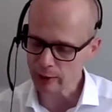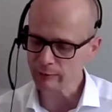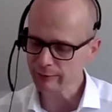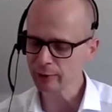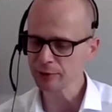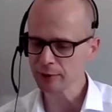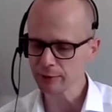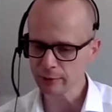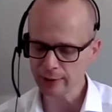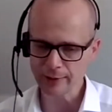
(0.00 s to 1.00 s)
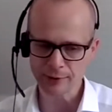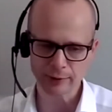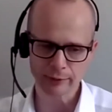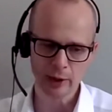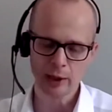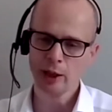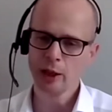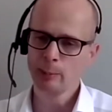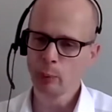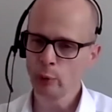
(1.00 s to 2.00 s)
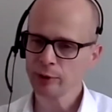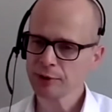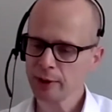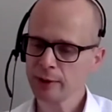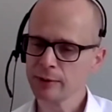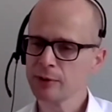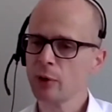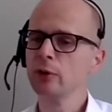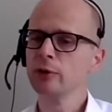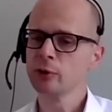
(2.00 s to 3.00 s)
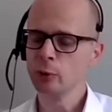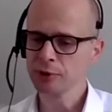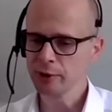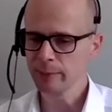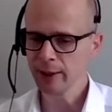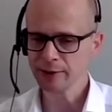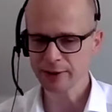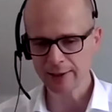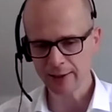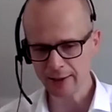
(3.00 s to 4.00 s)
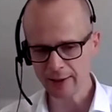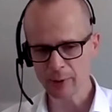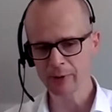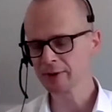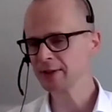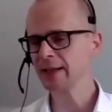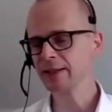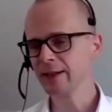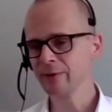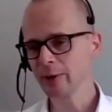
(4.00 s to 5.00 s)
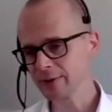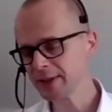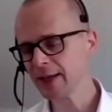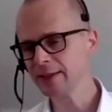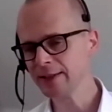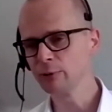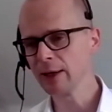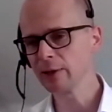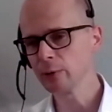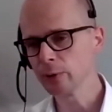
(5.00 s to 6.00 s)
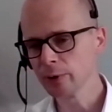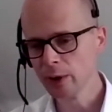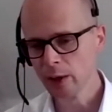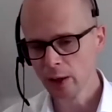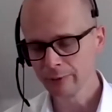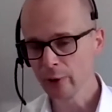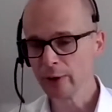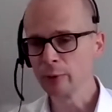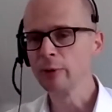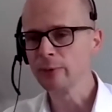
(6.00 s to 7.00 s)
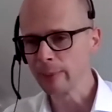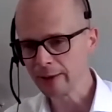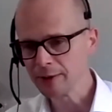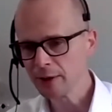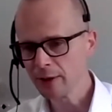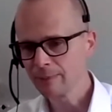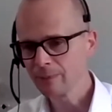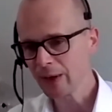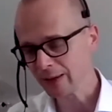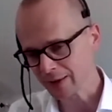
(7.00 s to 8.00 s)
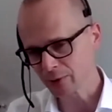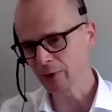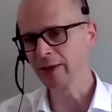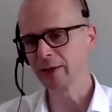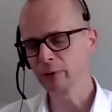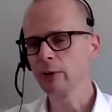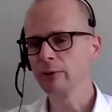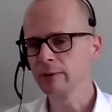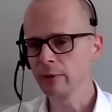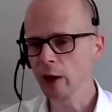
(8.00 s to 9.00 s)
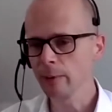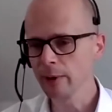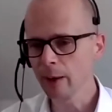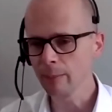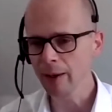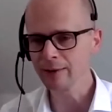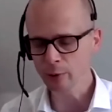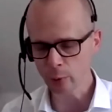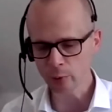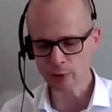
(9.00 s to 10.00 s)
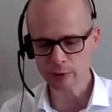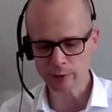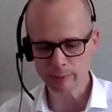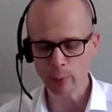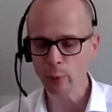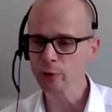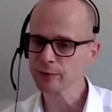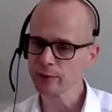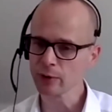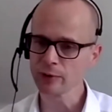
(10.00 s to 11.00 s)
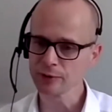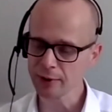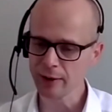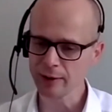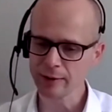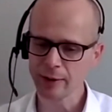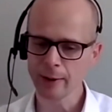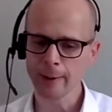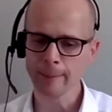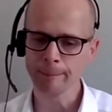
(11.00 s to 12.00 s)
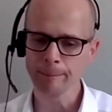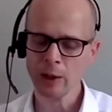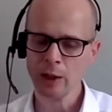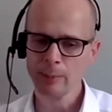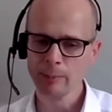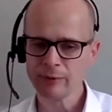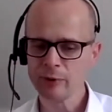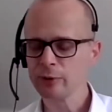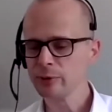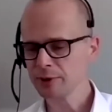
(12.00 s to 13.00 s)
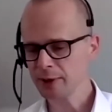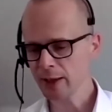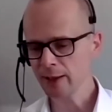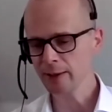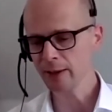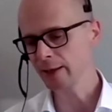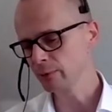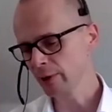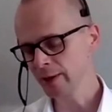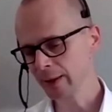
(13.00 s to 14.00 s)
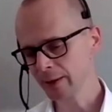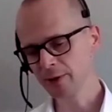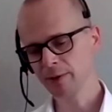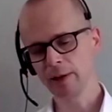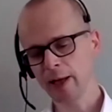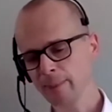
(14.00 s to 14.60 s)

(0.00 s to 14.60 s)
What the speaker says: filter through the lens of poor returns on the short-term basis. Clearly, if you have a 10-year record for a growth manager in a growth environment, that might cause you some pause for concern. But if you do see a great manager claiming